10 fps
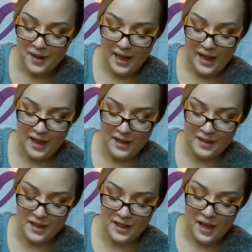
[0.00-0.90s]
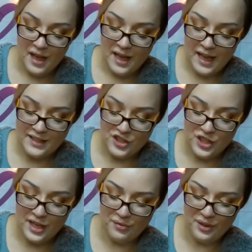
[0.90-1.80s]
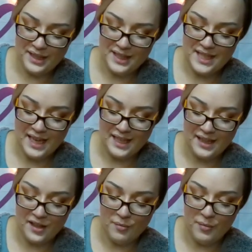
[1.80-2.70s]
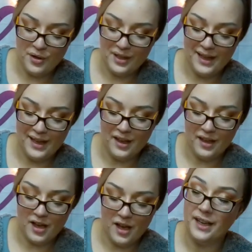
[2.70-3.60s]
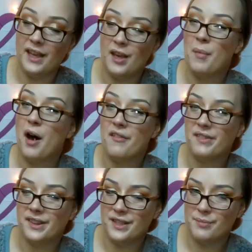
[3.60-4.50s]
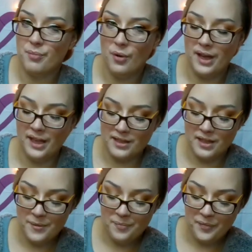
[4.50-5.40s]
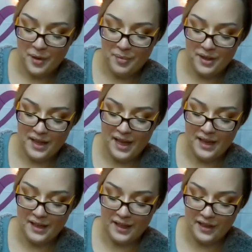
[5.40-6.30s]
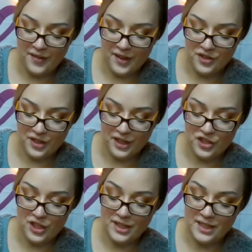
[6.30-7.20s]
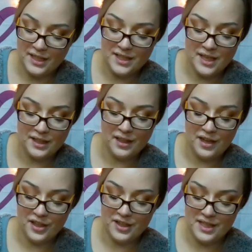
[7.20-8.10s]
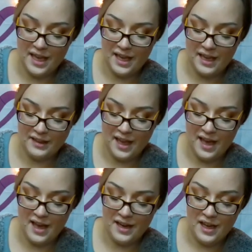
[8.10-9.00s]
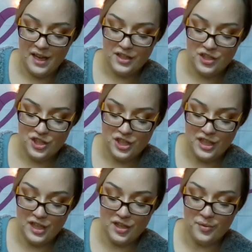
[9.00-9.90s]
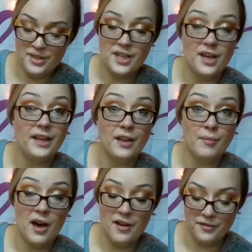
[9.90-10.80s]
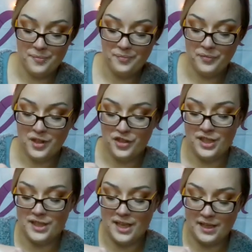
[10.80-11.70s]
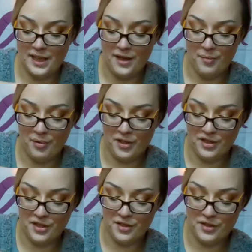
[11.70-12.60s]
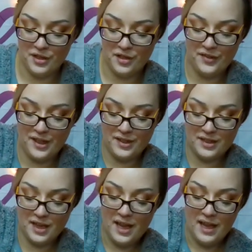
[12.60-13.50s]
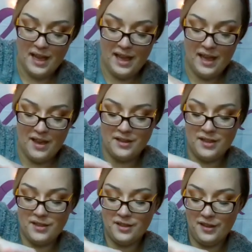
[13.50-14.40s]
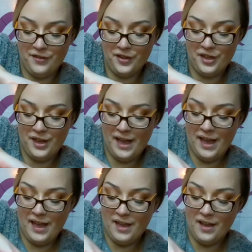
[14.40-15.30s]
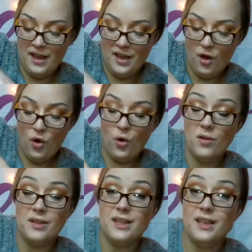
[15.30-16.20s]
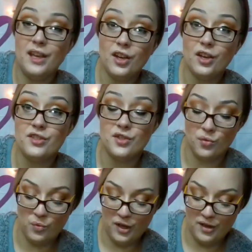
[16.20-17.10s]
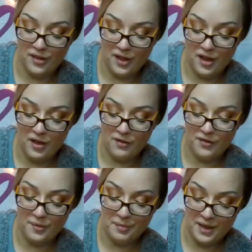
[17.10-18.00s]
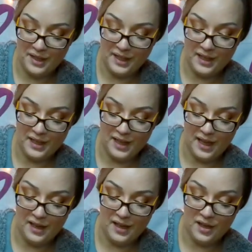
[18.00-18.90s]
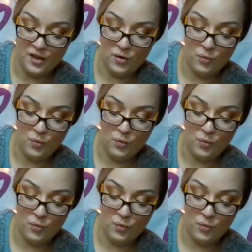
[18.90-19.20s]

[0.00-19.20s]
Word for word: and it, she didn't really say anything about like cutting him off at this point, but then eventually she did send a letter saying that she was cutting him off. She sent a personal servant and delivered a whole year's worth of money in